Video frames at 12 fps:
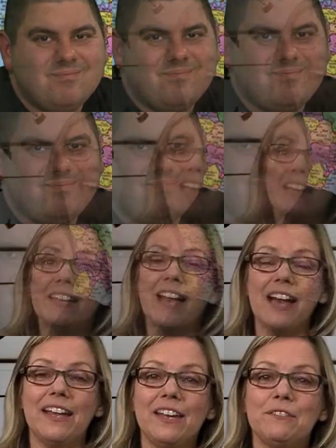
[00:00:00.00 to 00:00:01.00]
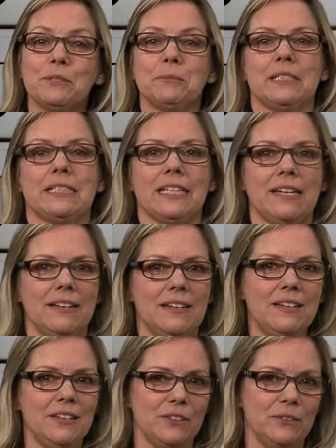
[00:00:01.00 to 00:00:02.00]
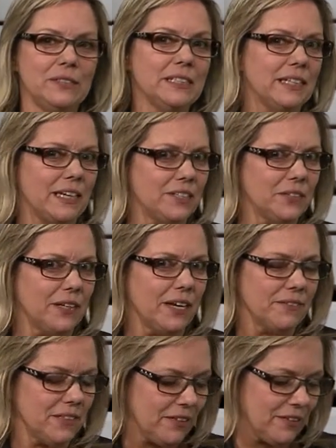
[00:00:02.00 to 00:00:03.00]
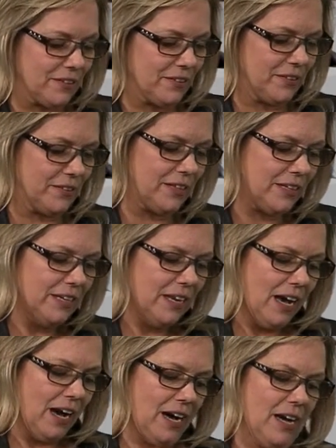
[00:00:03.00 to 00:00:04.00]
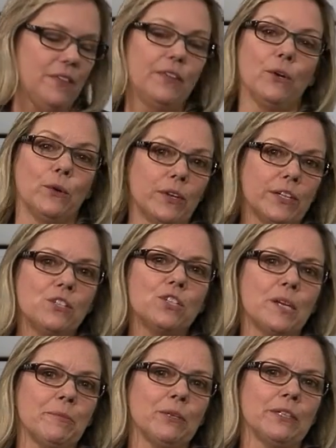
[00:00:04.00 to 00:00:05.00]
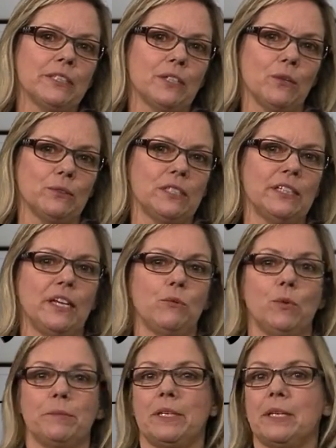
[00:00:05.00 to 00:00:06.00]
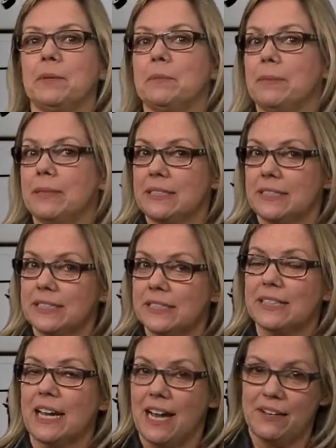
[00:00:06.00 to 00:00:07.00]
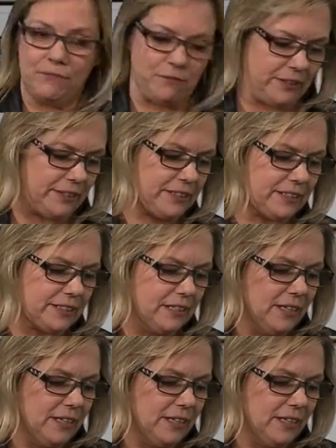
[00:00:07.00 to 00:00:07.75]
Hi, I have some exciting news in case you haven't heard. Uh, the Orion Chamber is hosting a Women in Business conference